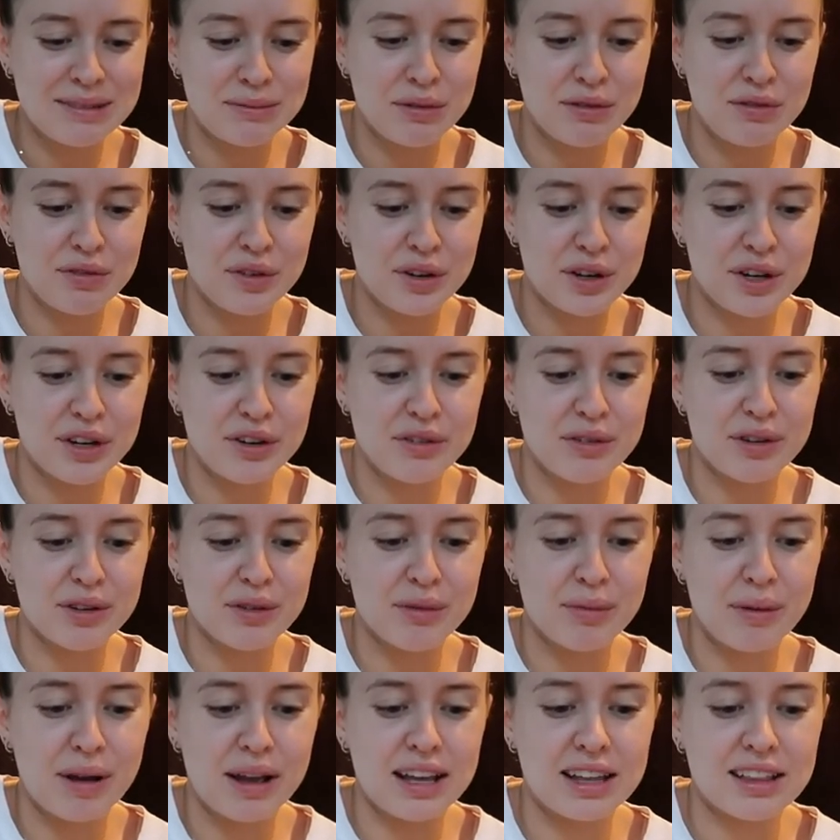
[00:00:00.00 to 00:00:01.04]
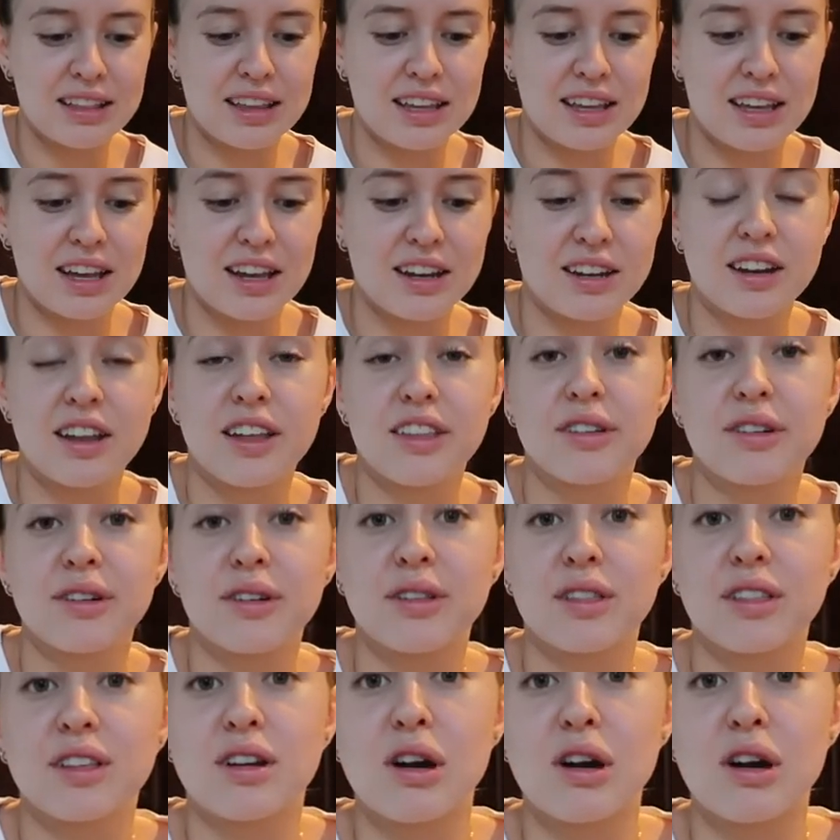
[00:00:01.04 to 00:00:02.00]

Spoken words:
before you know it, you're buying like another